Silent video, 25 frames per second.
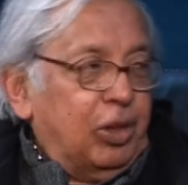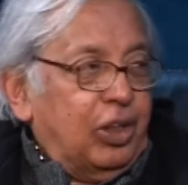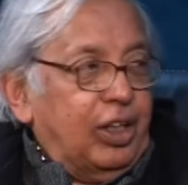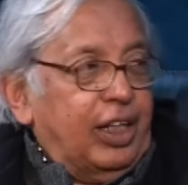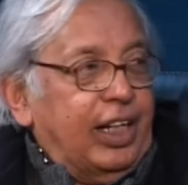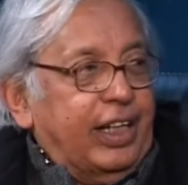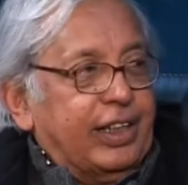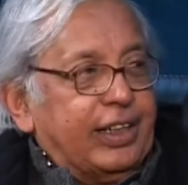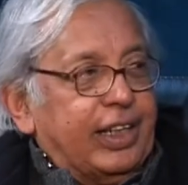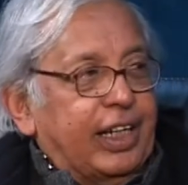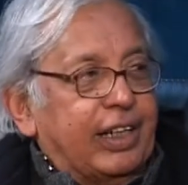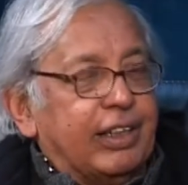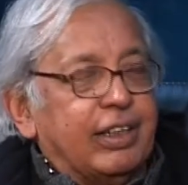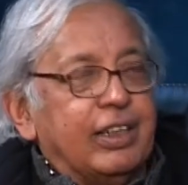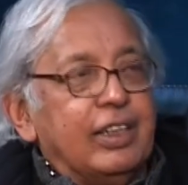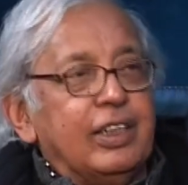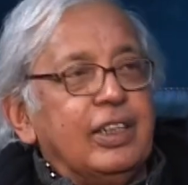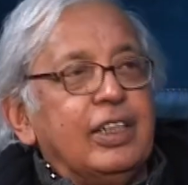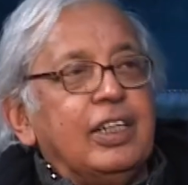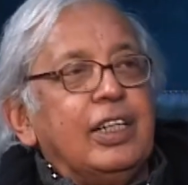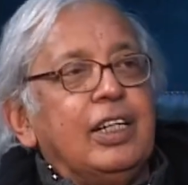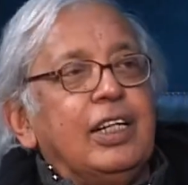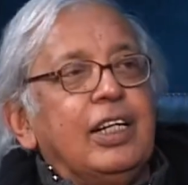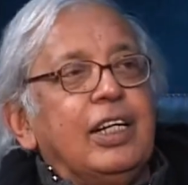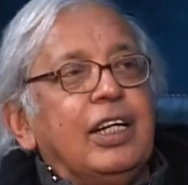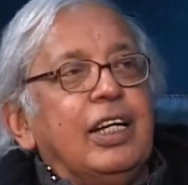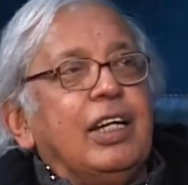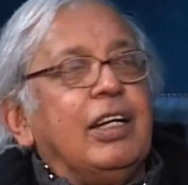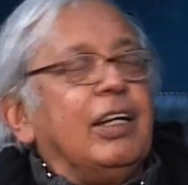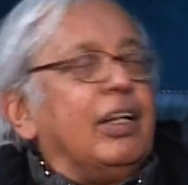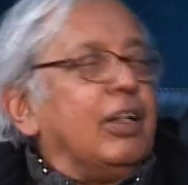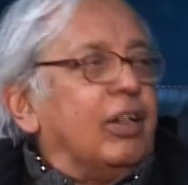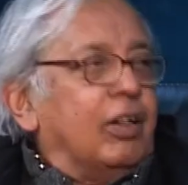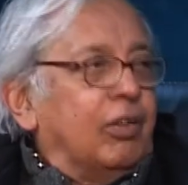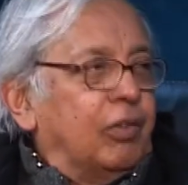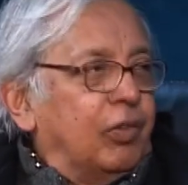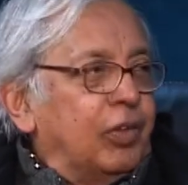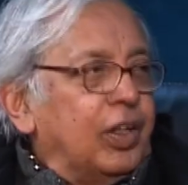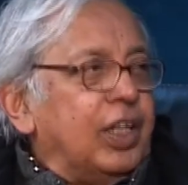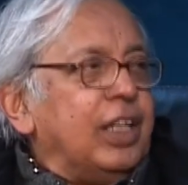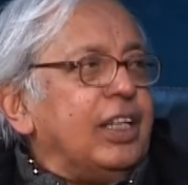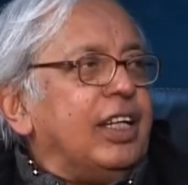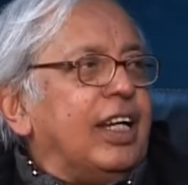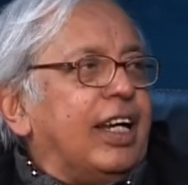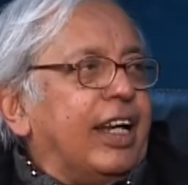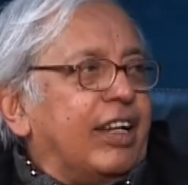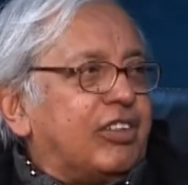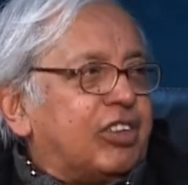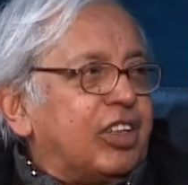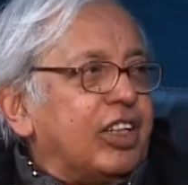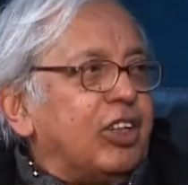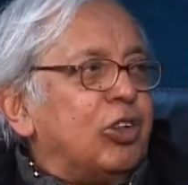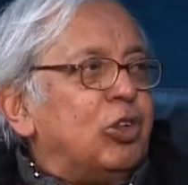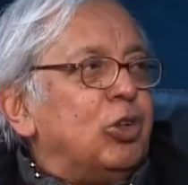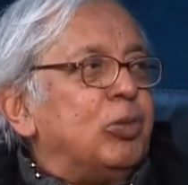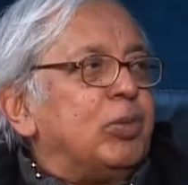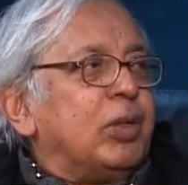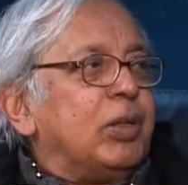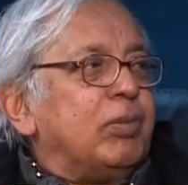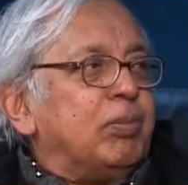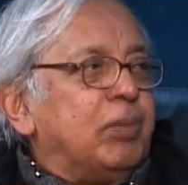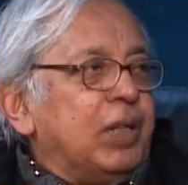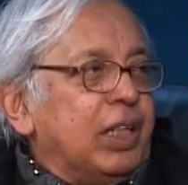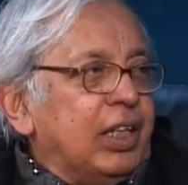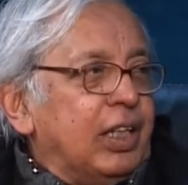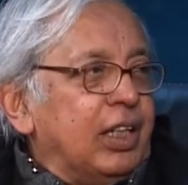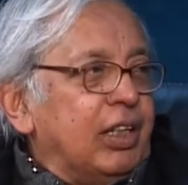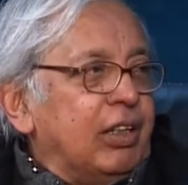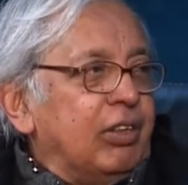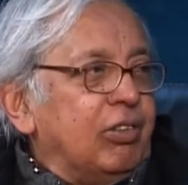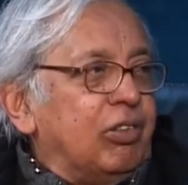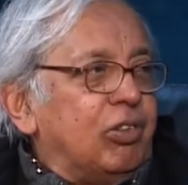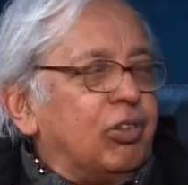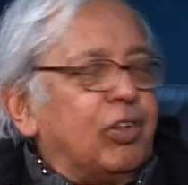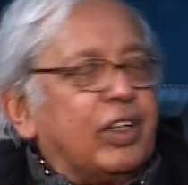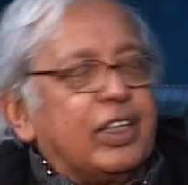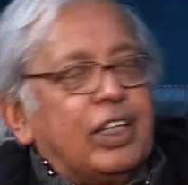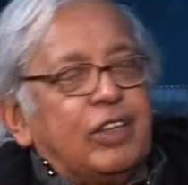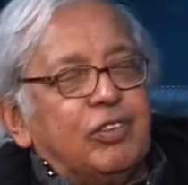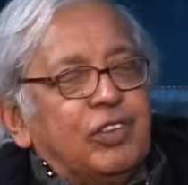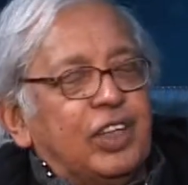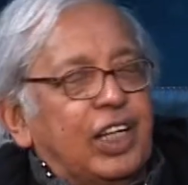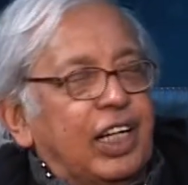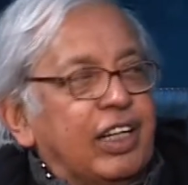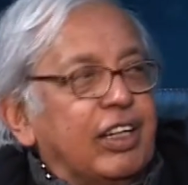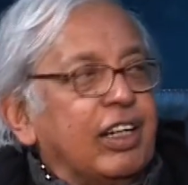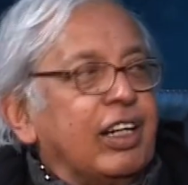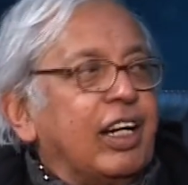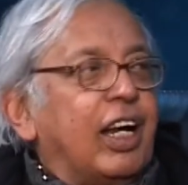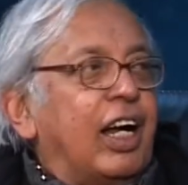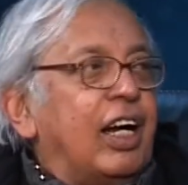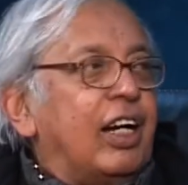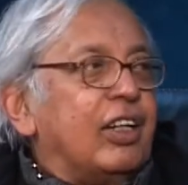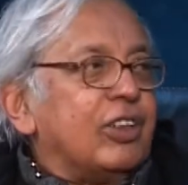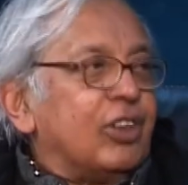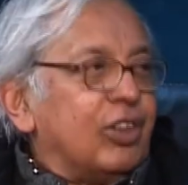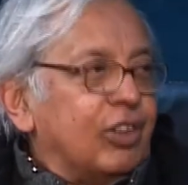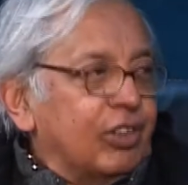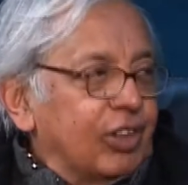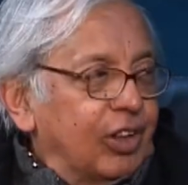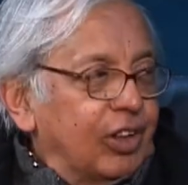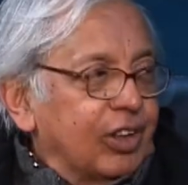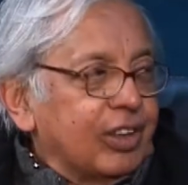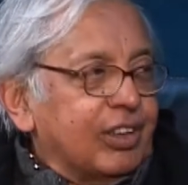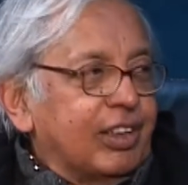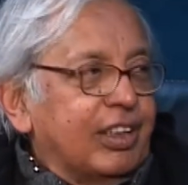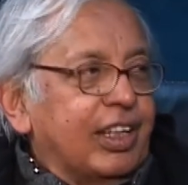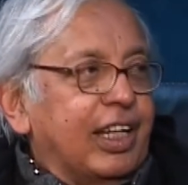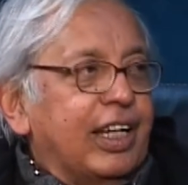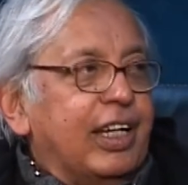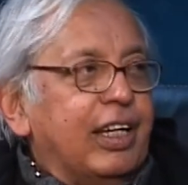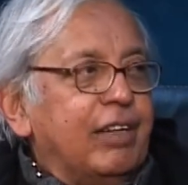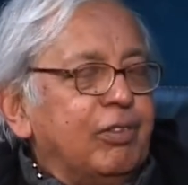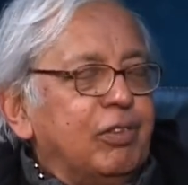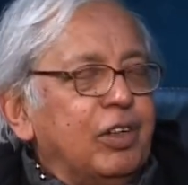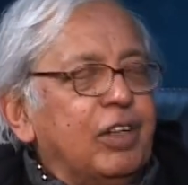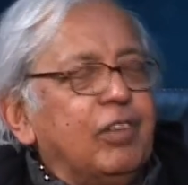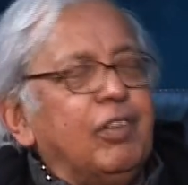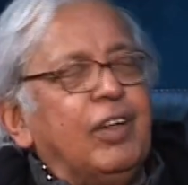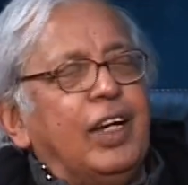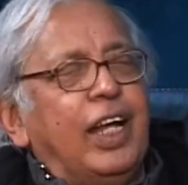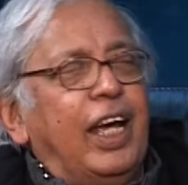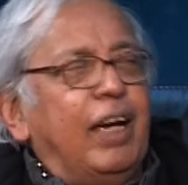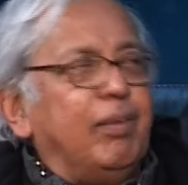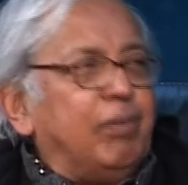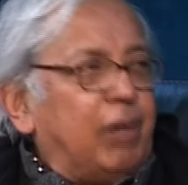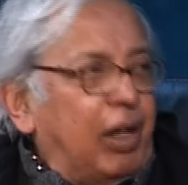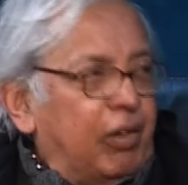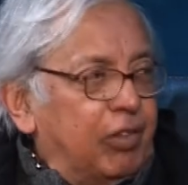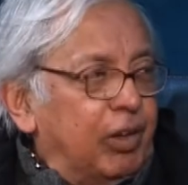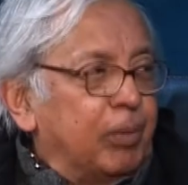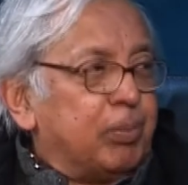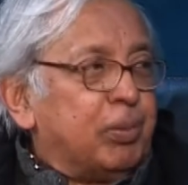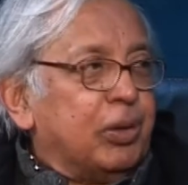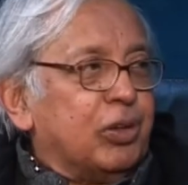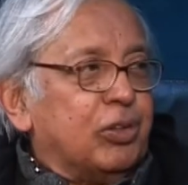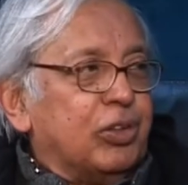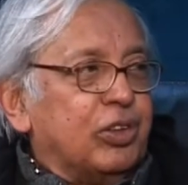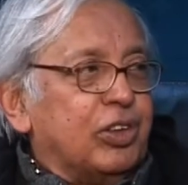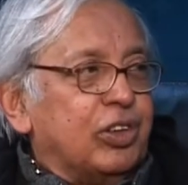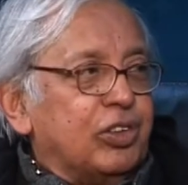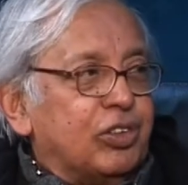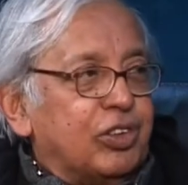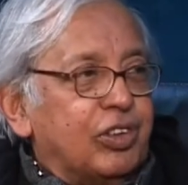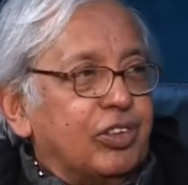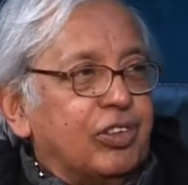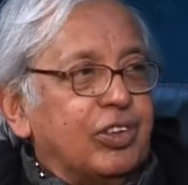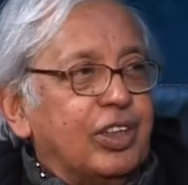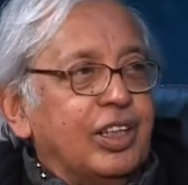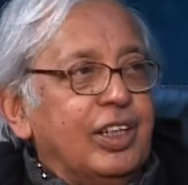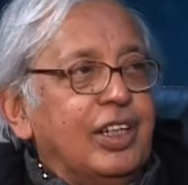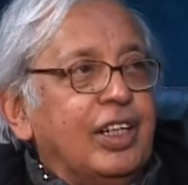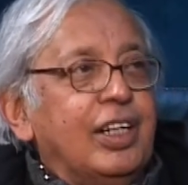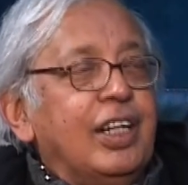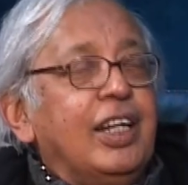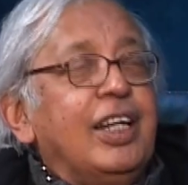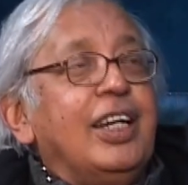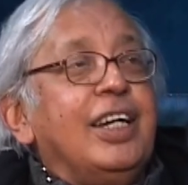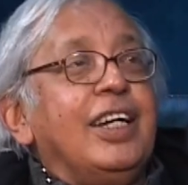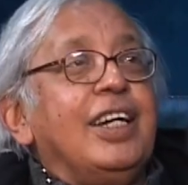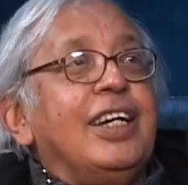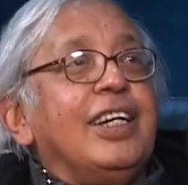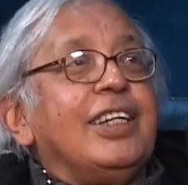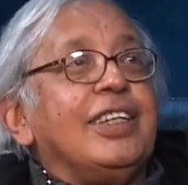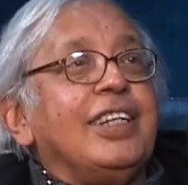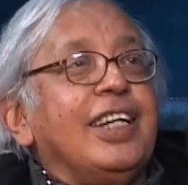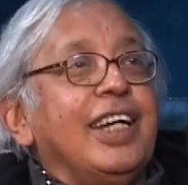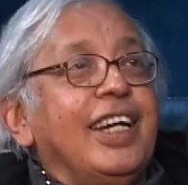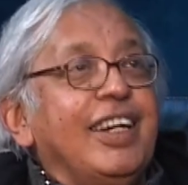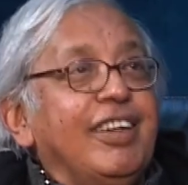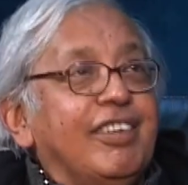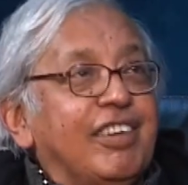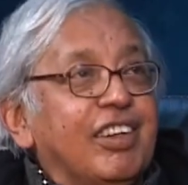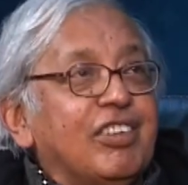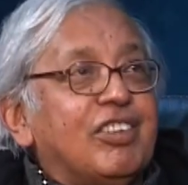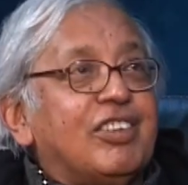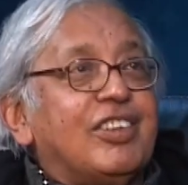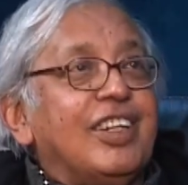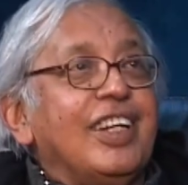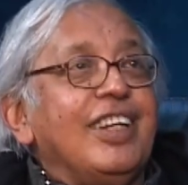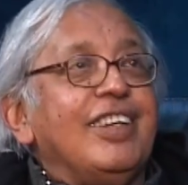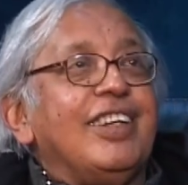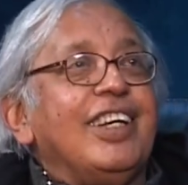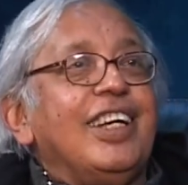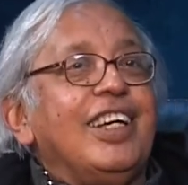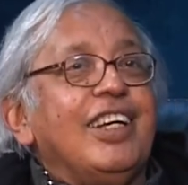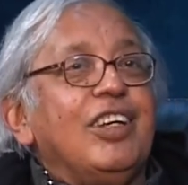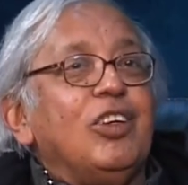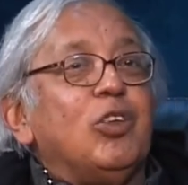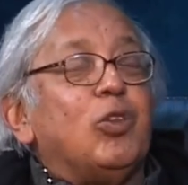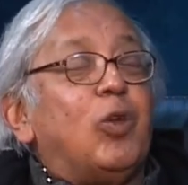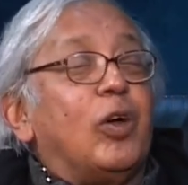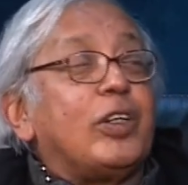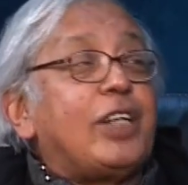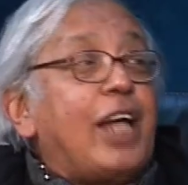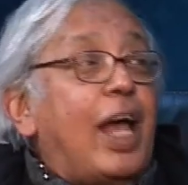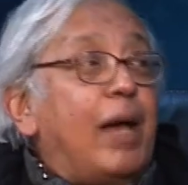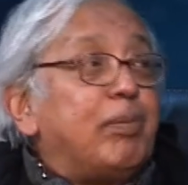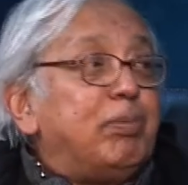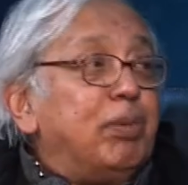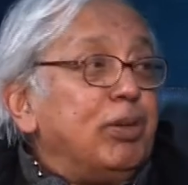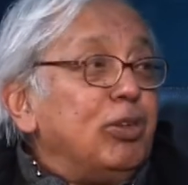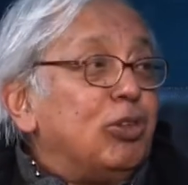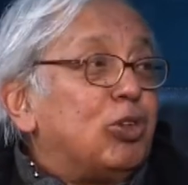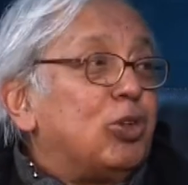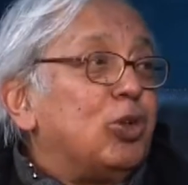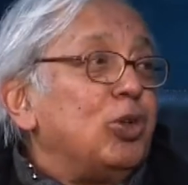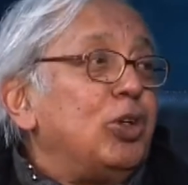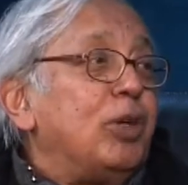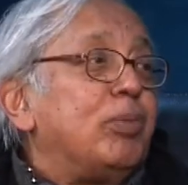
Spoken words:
like that. We, the lesser human beings, whether we are in art or not there, we will have our prejudices. The interesting thing is, what happens to your